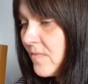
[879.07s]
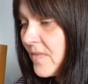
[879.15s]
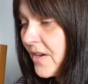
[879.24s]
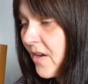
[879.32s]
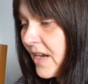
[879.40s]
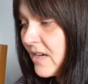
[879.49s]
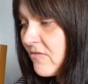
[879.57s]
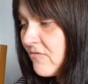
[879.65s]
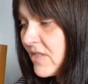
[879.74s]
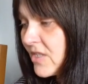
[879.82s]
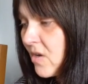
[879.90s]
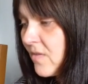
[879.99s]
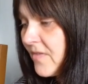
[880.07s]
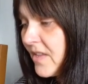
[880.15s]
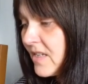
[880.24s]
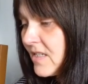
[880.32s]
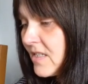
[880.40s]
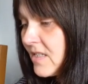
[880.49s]
that I can resolve
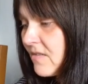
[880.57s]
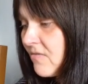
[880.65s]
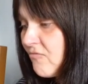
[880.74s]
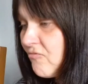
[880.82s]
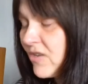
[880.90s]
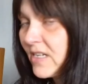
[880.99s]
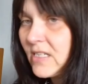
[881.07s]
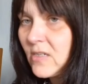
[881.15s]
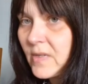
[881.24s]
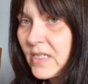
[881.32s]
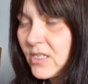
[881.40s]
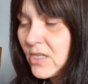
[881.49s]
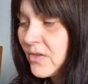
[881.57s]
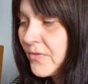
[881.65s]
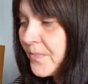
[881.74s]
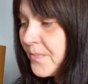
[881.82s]
this reasonably soon.